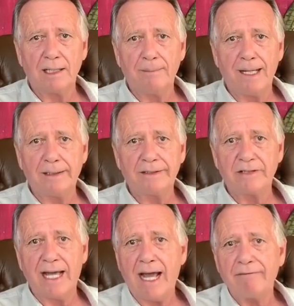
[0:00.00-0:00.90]
about it's
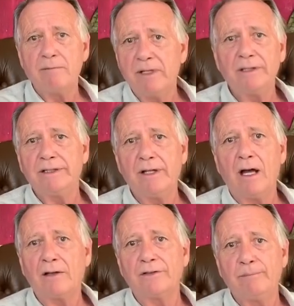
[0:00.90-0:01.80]
a half a million
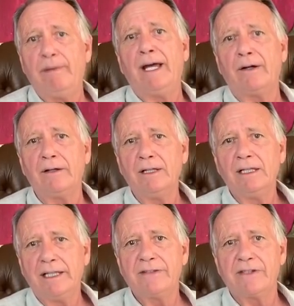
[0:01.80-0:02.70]
dollars better,
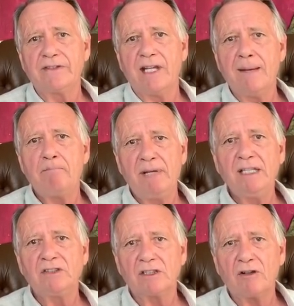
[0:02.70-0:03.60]
it's the same
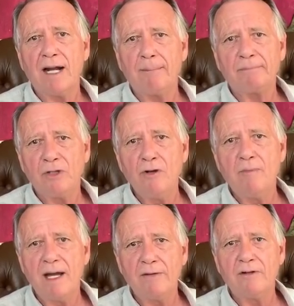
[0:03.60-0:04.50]
piece of crap two
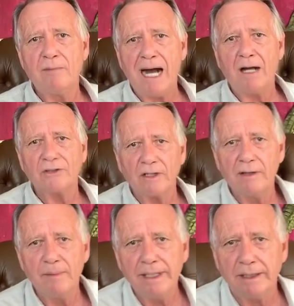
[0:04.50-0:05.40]
bedroom house on
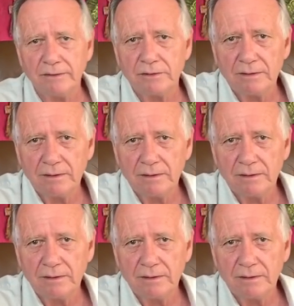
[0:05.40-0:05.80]
the beach.